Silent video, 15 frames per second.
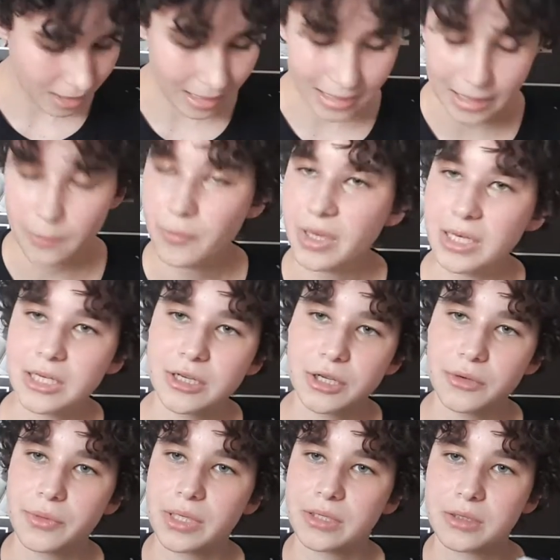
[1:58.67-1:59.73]
really
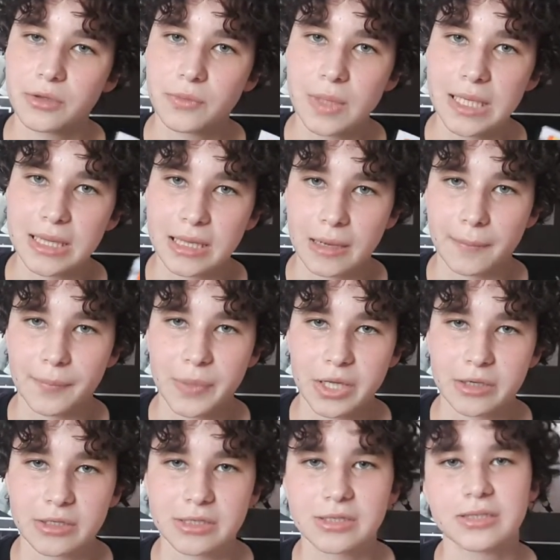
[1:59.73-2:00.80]
curious to read them
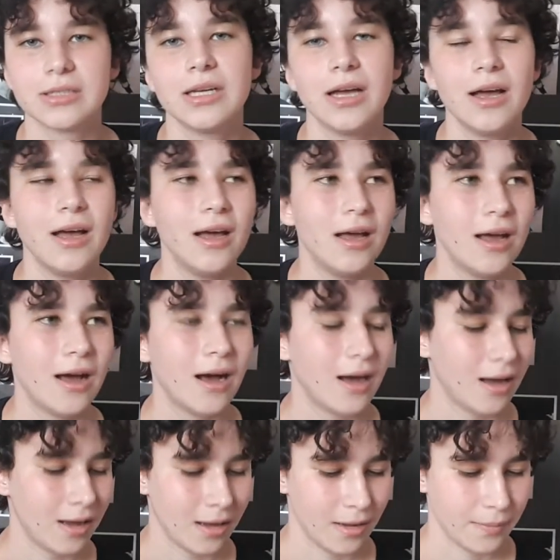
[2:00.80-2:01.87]
because
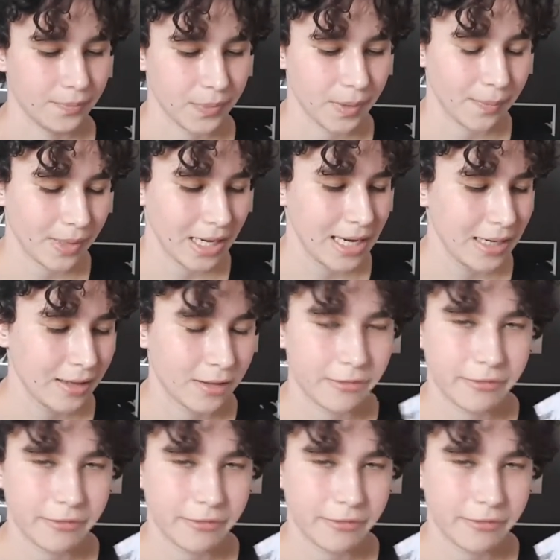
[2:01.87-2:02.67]
The Play is a